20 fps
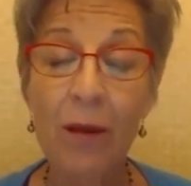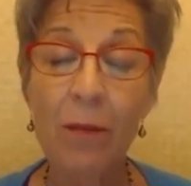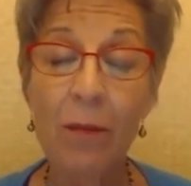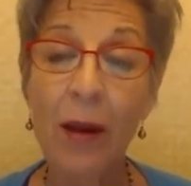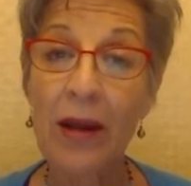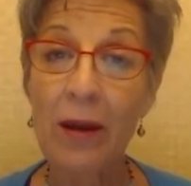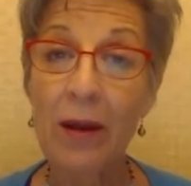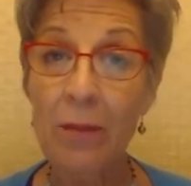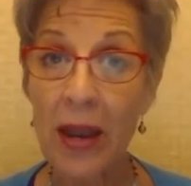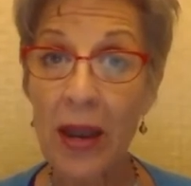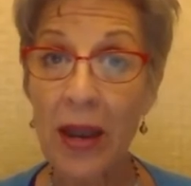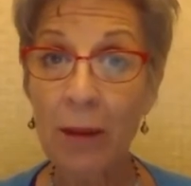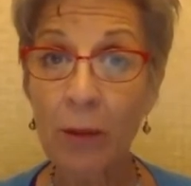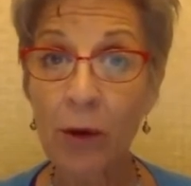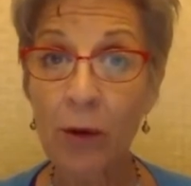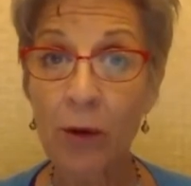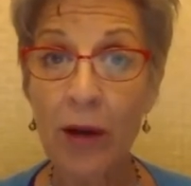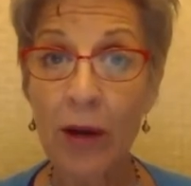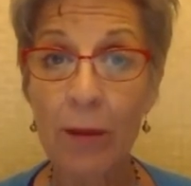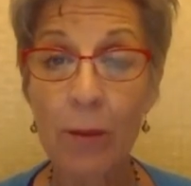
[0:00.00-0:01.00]
by a
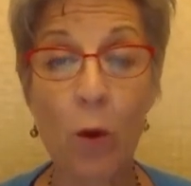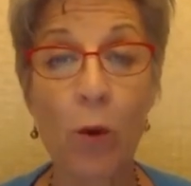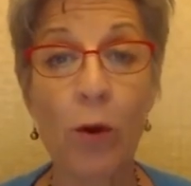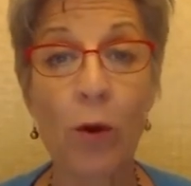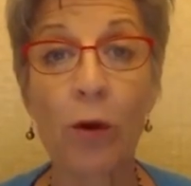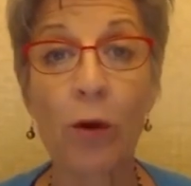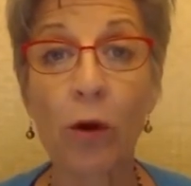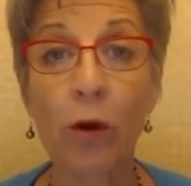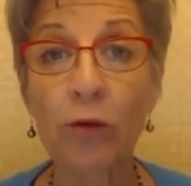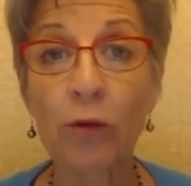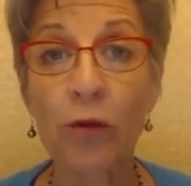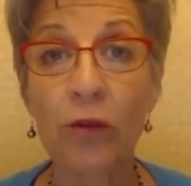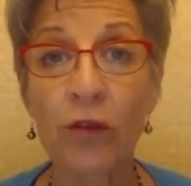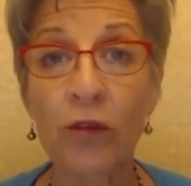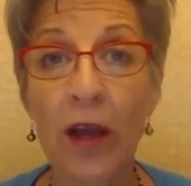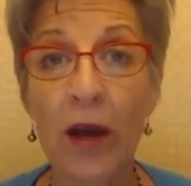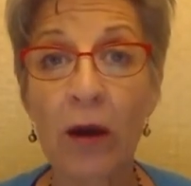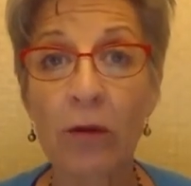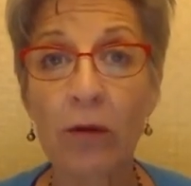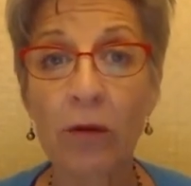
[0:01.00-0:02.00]
mammogram or an
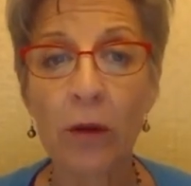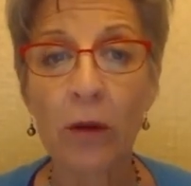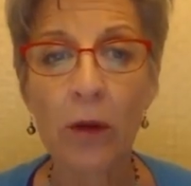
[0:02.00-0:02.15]
ultrasound.